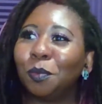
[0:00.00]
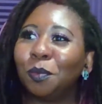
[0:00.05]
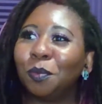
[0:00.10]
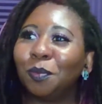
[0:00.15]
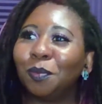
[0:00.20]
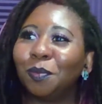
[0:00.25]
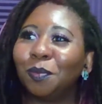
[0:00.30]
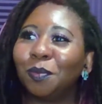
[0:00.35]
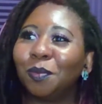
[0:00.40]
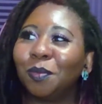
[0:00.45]

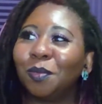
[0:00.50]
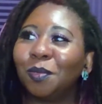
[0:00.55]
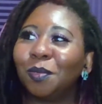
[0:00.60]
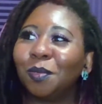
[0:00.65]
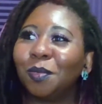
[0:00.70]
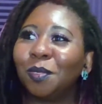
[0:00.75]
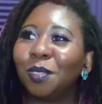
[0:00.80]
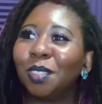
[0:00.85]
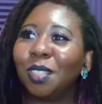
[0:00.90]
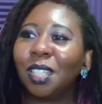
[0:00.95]
this is what
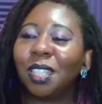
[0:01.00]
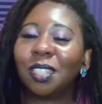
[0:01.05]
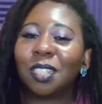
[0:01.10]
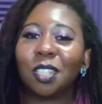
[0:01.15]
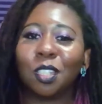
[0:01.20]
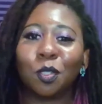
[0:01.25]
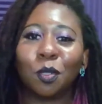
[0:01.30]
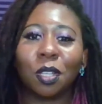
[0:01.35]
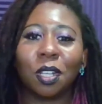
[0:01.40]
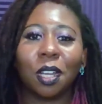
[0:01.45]
I grew
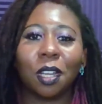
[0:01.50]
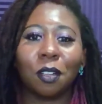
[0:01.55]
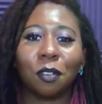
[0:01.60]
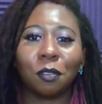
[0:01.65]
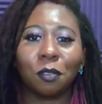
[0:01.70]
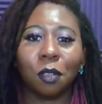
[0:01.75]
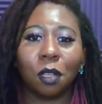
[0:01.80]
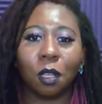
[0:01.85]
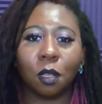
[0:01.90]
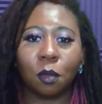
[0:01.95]
up with,
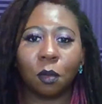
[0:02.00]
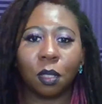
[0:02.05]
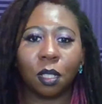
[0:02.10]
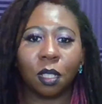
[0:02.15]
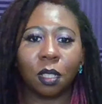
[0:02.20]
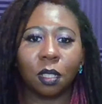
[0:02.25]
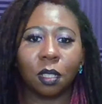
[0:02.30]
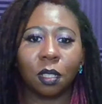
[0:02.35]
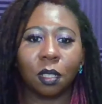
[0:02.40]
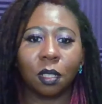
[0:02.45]

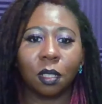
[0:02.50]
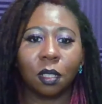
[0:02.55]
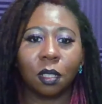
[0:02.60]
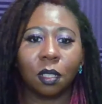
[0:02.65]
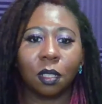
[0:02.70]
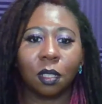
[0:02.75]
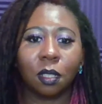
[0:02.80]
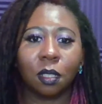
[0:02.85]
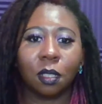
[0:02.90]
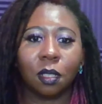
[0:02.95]
and
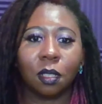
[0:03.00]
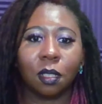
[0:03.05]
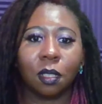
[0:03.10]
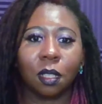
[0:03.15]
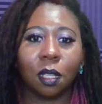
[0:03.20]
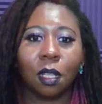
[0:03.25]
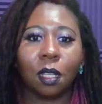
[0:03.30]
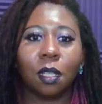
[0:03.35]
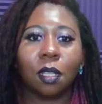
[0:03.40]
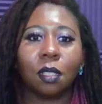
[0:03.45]
this is
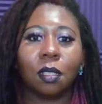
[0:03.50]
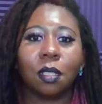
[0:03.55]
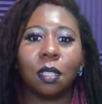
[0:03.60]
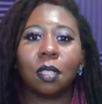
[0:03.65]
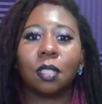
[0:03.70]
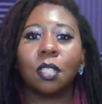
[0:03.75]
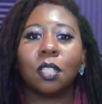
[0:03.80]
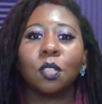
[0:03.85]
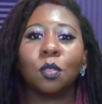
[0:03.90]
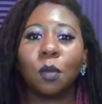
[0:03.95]
what I
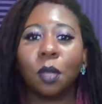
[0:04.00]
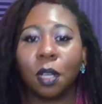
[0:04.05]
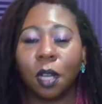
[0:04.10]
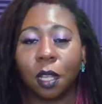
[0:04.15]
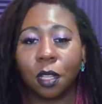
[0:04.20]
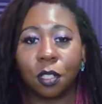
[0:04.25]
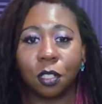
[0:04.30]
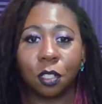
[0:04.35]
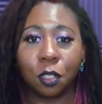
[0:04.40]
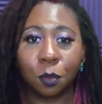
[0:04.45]
should be,
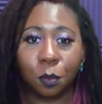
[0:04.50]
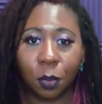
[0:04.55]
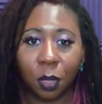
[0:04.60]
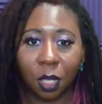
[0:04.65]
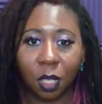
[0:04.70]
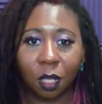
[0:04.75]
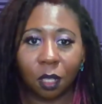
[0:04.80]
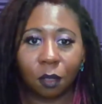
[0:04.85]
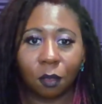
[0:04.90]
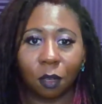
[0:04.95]
right?
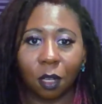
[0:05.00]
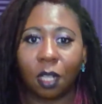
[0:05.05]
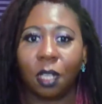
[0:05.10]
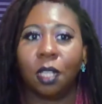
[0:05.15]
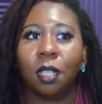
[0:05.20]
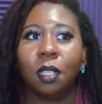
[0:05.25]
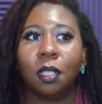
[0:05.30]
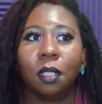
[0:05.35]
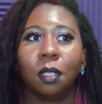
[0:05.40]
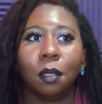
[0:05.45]

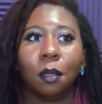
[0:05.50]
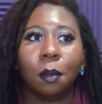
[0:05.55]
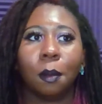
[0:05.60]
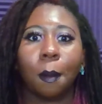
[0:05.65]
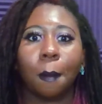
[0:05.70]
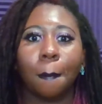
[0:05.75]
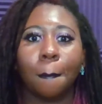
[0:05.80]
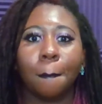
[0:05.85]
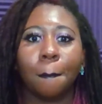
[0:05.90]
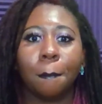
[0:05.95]
But
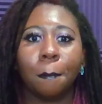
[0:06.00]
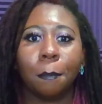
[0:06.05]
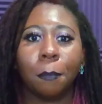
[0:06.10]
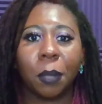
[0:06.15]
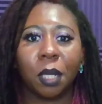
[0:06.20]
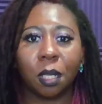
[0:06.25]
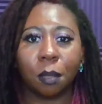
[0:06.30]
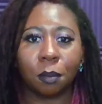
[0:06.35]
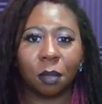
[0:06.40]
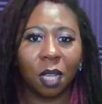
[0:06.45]
I'm not.
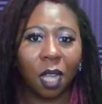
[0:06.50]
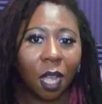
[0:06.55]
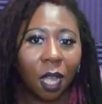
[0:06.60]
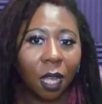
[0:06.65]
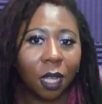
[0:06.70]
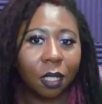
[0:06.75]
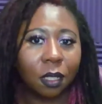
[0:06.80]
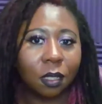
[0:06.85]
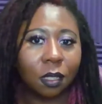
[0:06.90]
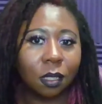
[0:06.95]

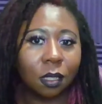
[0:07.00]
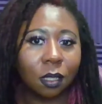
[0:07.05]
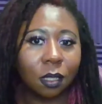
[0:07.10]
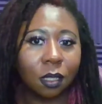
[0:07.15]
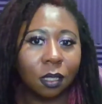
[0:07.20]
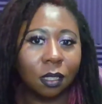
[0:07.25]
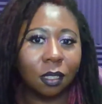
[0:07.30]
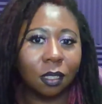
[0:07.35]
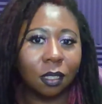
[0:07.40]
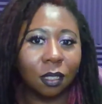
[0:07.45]

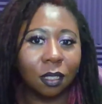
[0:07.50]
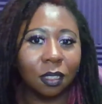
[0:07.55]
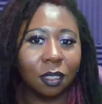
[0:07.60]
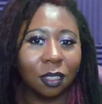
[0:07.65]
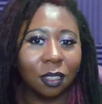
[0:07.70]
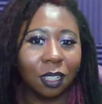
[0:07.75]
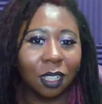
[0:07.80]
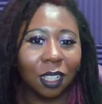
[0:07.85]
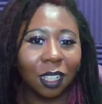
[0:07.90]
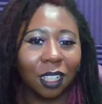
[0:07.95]
Like,
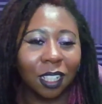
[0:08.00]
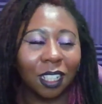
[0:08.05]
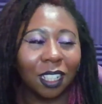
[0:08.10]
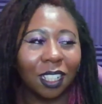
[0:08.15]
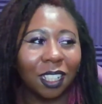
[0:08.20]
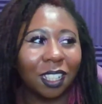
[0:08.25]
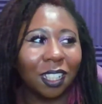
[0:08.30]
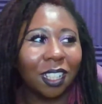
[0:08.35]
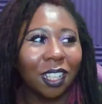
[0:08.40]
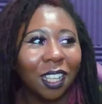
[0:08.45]

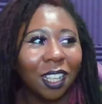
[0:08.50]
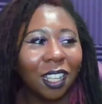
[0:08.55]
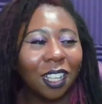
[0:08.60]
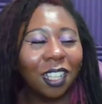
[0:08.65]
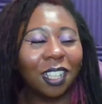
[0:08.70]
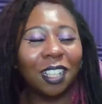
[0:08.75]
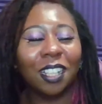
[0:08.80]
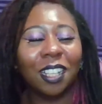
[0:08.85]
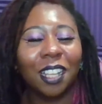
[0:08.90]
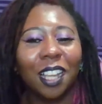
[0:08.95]
I
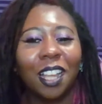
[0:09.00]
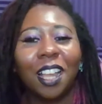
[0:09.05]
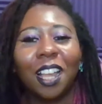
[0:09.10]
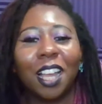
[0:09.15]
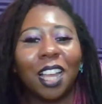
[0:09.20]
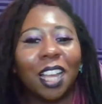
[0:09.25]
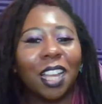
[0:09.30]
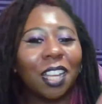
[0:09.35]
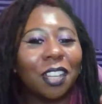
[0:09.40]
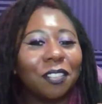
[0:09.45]
have
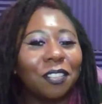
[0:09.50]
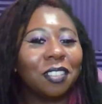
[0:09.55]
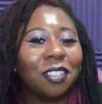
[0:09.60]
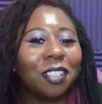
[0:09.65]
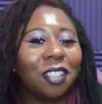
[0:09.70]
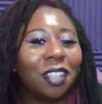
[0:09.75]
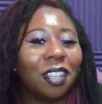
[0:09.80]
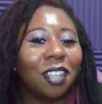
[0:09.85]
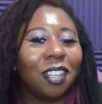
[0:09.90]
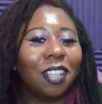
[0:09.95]

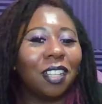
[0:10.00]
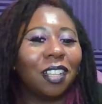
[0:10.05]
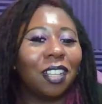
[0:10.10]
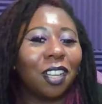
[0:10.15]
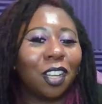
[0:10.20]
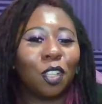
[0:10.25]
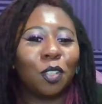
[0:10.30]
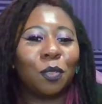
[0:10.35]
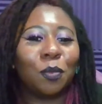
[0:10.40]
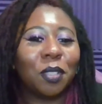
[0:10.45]
almost no
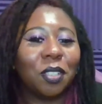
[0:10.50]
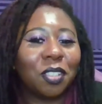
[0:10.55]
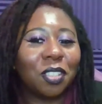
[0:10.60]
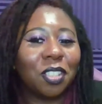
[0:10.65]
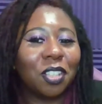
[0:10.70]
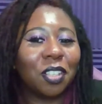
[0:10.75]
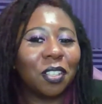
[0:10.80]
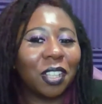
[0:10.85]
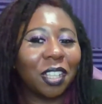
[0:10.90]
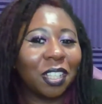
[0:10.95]
interest
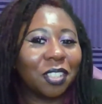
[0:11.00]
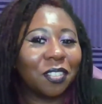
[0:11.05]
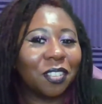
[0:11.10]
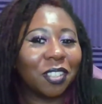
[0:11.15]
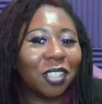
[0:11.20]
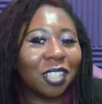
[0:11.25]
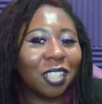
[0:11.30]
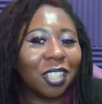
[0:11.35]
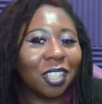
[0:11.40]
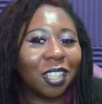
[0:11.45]
in it.
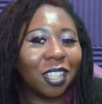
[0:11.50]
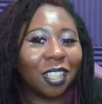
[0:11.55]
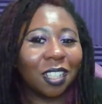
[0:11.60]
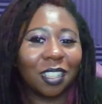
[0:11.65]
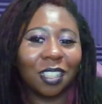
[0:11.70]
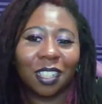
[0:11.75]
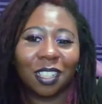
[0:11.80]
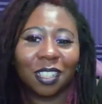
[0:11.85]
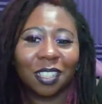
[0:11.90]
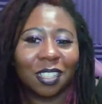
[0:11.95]
It's not my
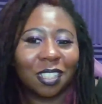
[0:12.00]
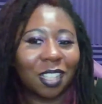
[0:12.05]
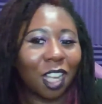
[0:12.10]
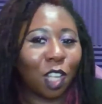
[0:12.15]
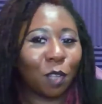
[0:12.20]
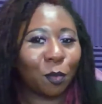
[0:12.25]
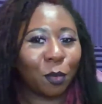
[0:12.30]
thing.